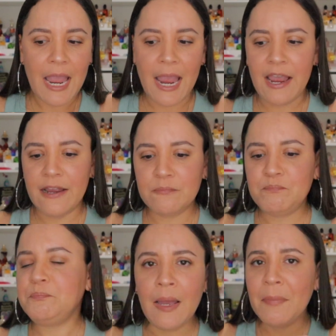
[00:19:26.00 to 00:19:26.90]

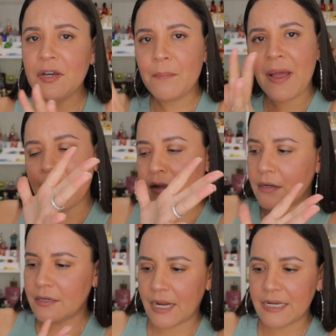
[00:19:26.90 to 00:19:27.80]
and I'm gonna pack
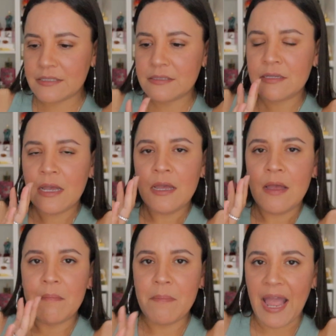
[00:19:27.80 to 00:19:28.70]
a nice
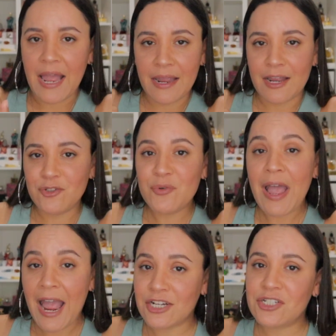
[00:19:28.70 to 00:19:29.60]
bag. I do
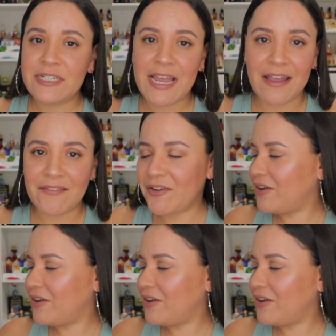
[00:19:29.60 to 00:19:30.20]
actually have,